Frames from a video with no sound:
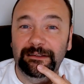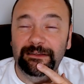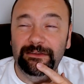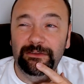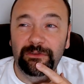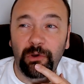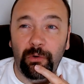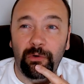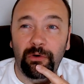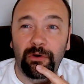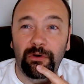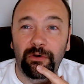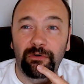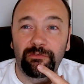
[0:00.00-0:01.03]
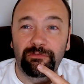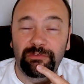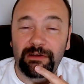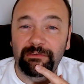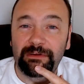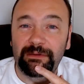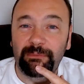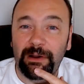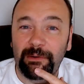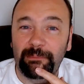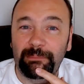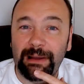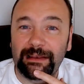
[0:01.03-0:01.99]
not very
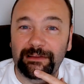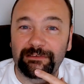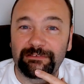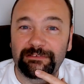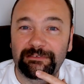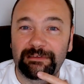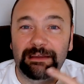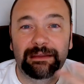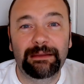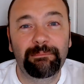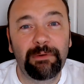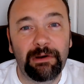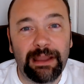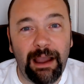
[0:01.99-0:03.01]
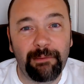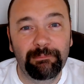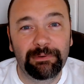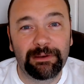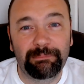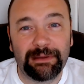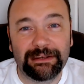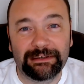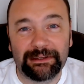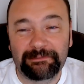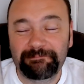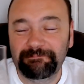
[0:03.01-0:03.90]
well balanced, in my humble opinion.